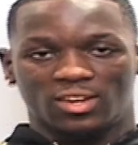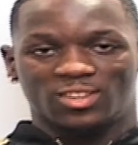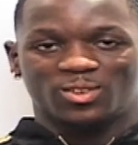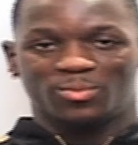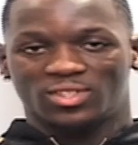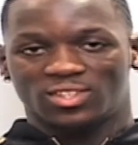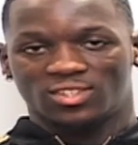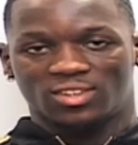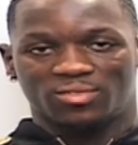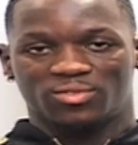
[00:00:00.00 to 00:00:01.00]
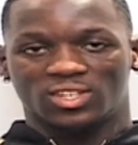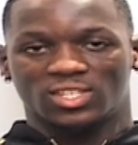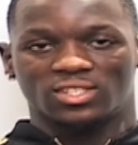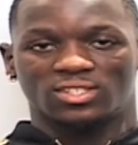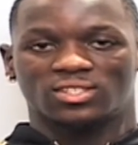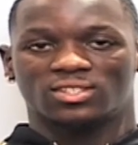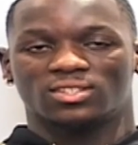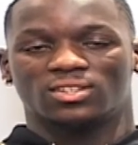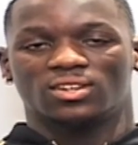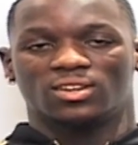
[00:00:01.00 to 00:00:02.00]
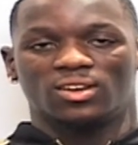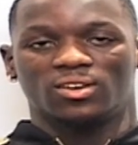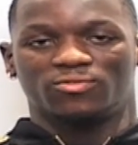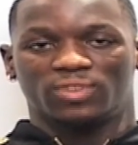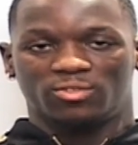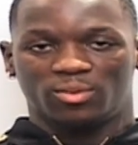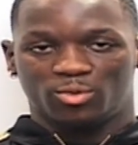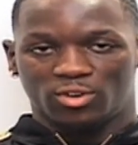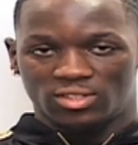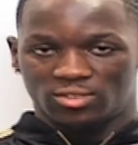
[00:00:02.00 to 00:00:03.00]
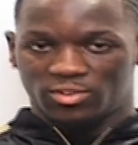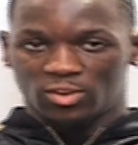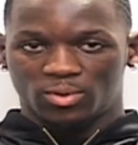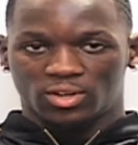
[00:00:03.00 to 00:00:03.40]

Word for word: the competition, I think it's very important to vote